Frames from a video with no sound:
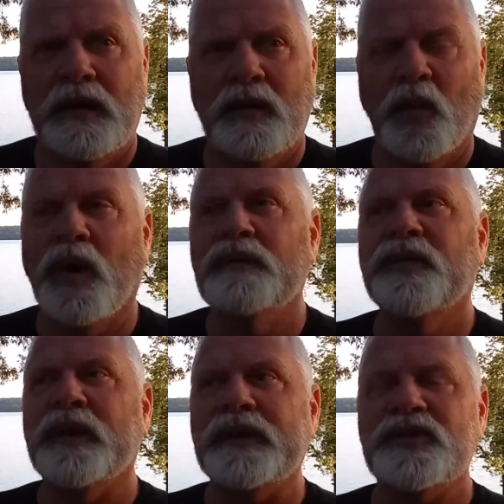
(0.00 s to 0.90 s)
One
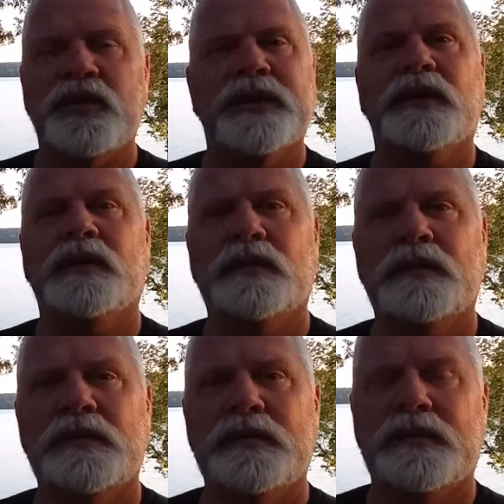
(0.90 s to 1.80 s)
for Israel,
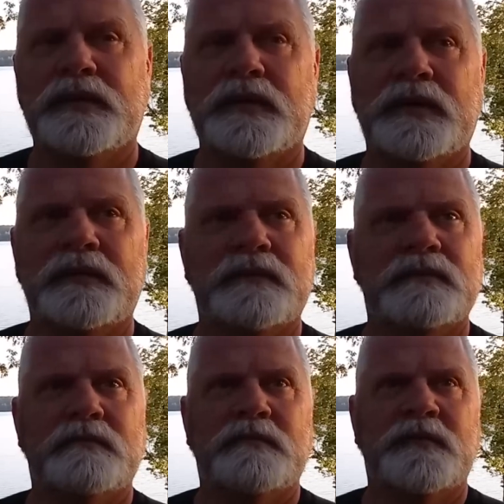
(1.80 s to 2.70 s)

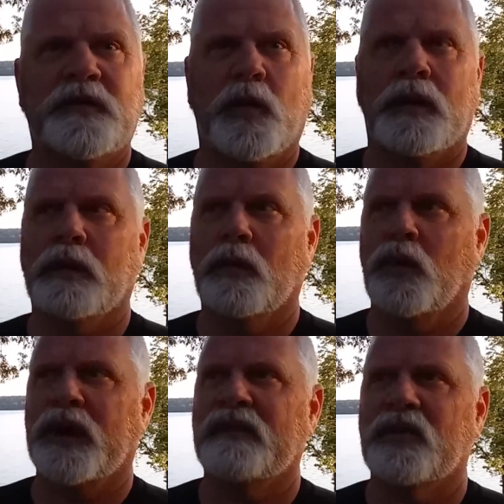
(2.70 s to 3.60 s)
for
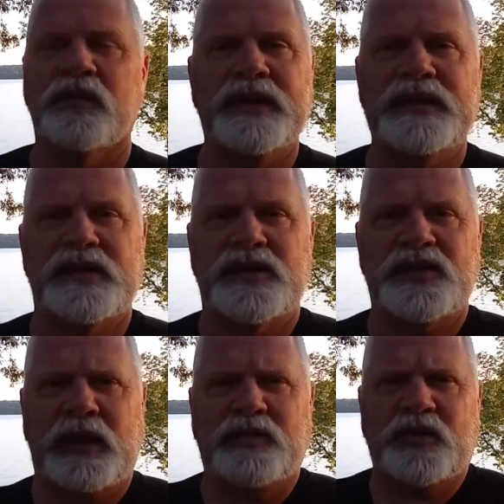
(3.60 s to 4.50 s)
whatever reason,
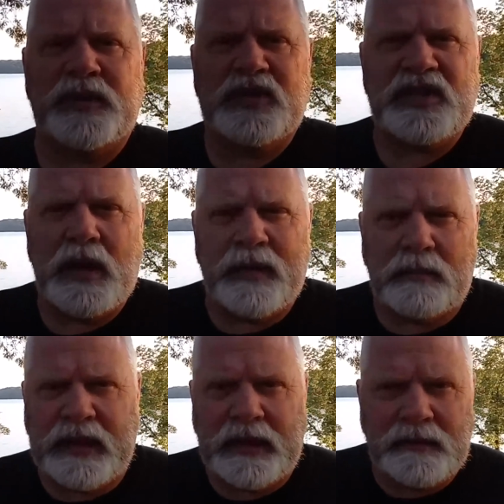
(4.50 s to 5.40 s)
seems to be
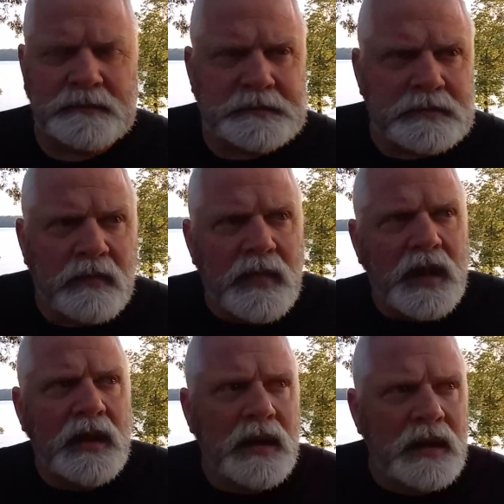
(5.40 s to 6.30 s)
snubbing me.
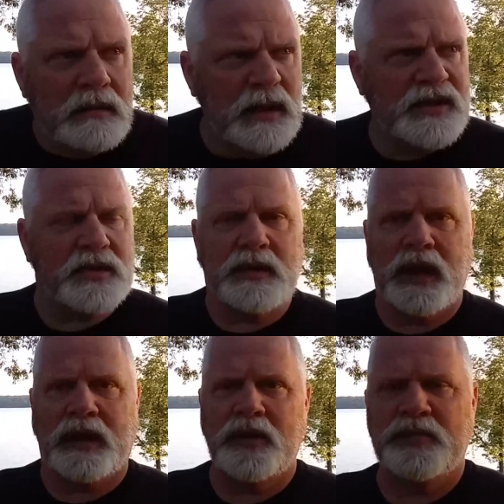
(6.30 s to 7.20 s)
And that's
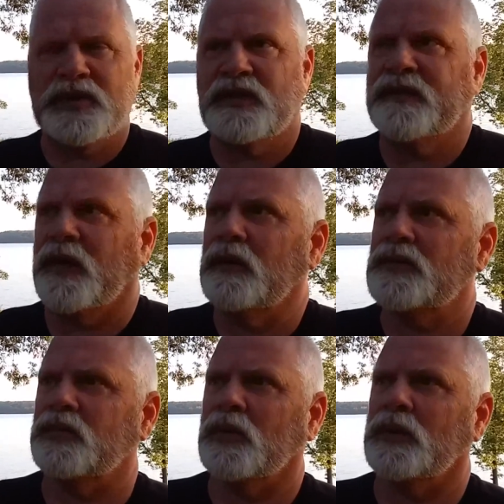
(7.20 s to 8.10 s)
okay, they're busy folks.
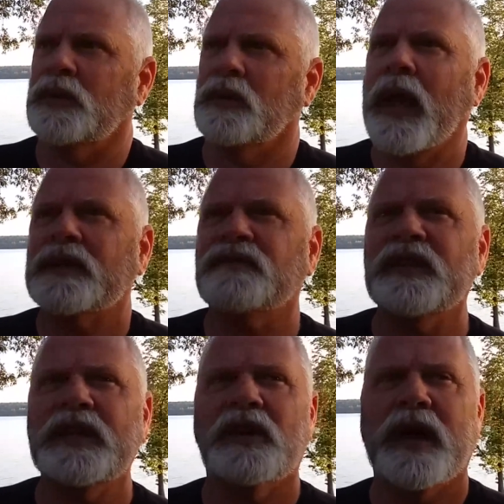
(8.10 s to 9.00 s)
Their last
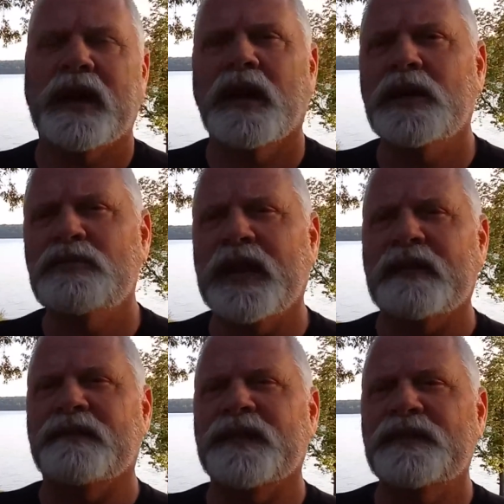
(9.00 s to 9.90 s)
video had
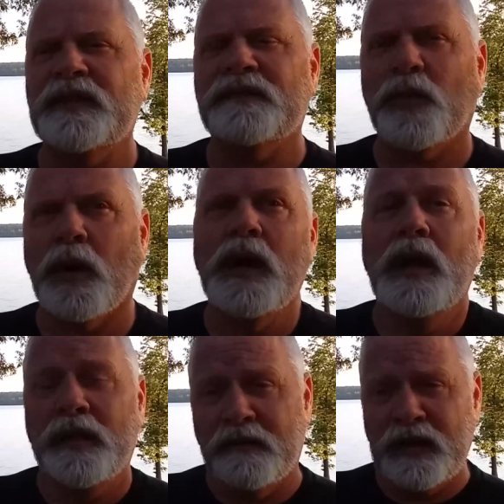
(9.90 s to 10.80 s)
154.
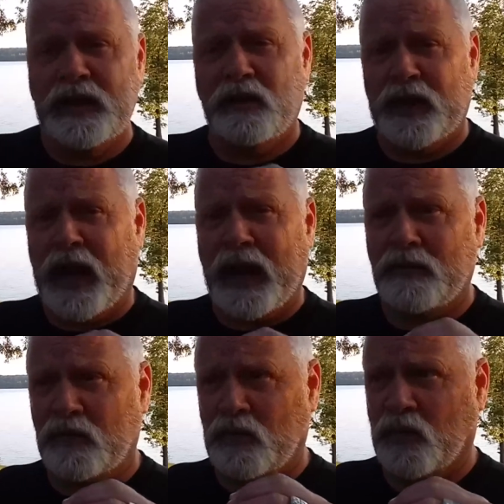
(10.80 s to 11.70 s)
The video that I
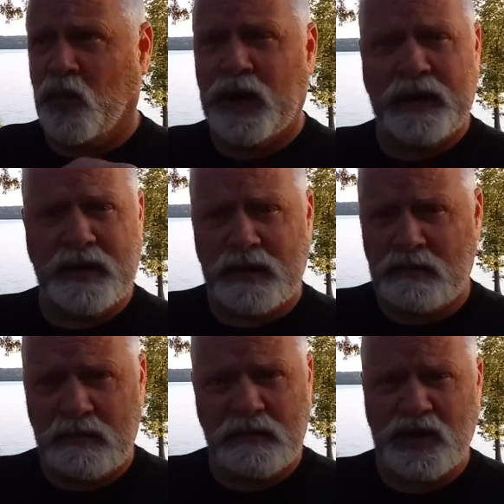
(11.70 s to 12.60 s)
wanted to
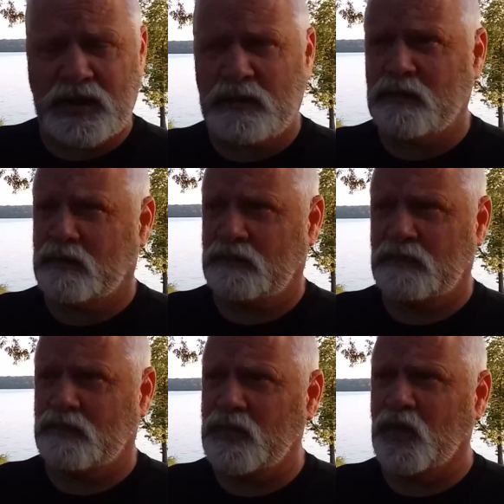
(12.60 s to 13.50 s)
just
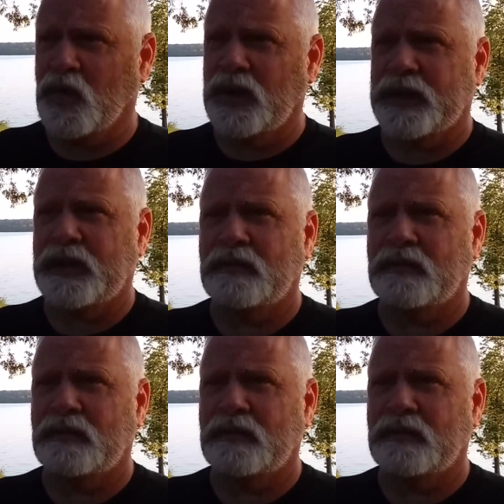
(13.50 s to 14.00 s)
really